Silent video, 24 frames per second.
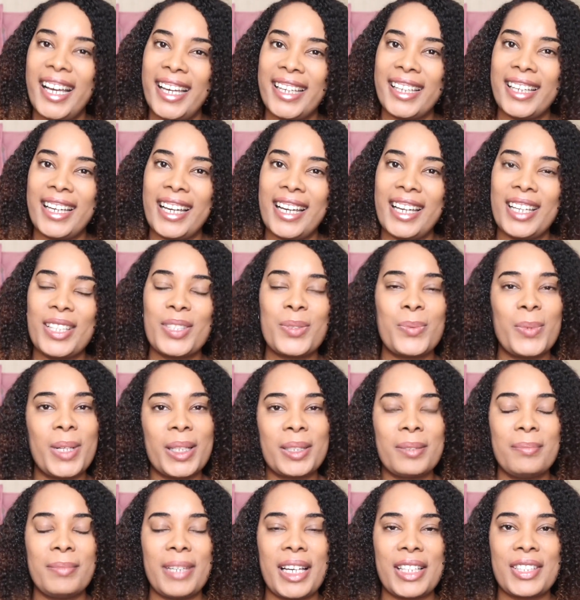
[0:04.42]
Hi guys,
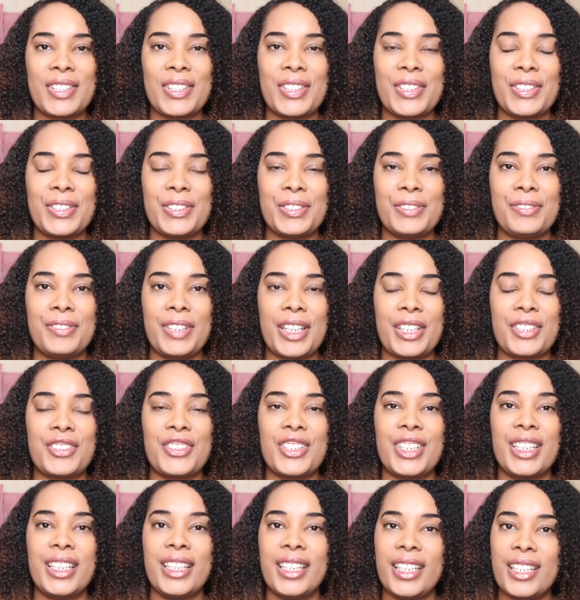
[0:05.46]
welcome back to the Kiehl
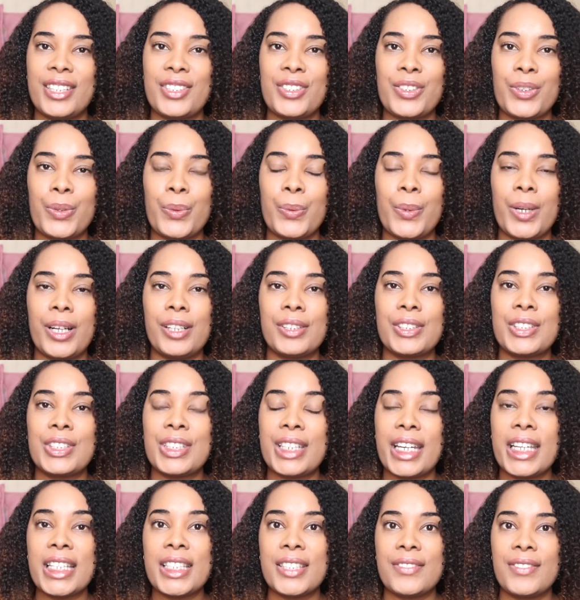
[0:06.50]
Factory. It's Raquel.
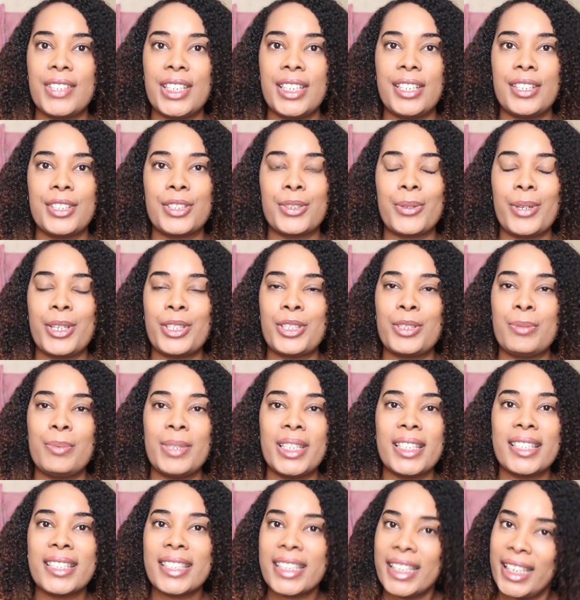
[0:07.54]
Today's video is going to
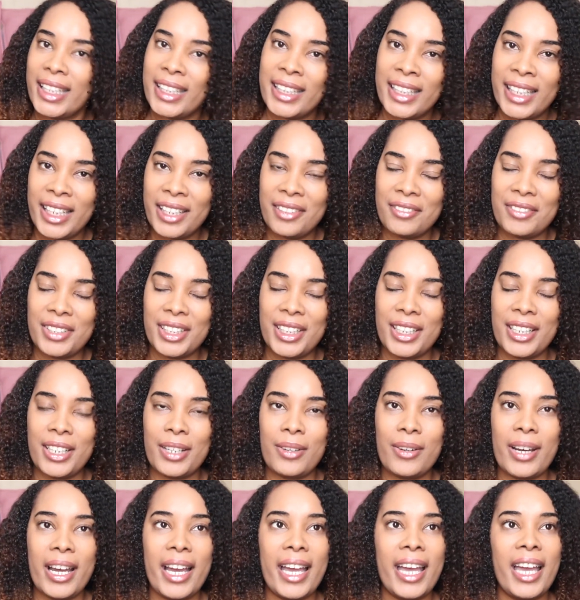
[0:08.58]
be a skincare
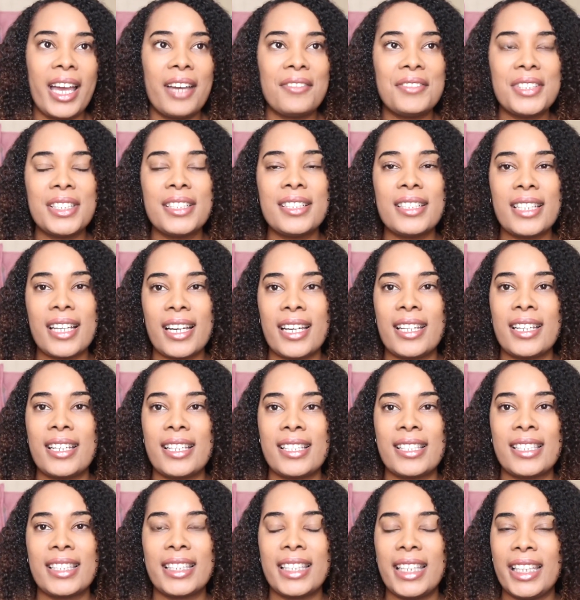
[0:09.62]
video. I haven't done
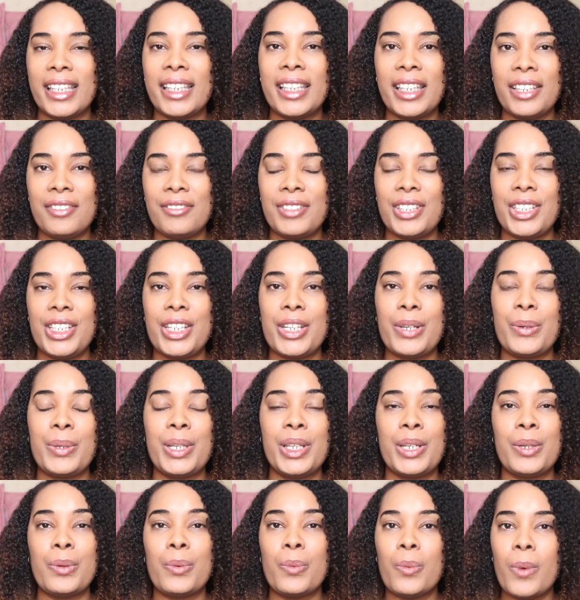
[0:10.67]
a skincare video
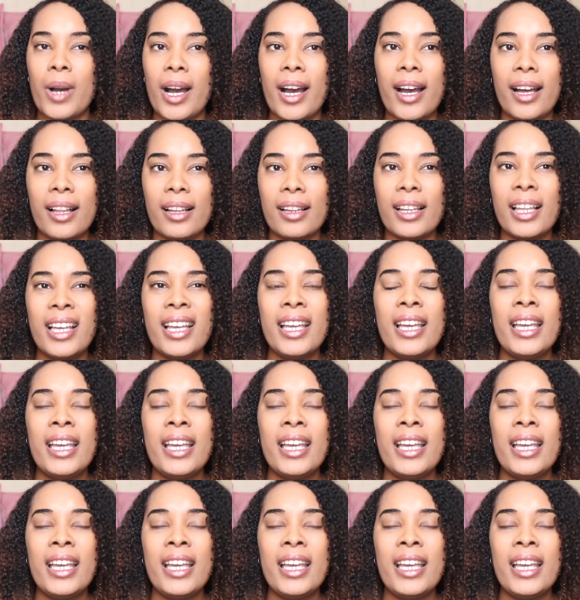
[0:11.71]
in a while.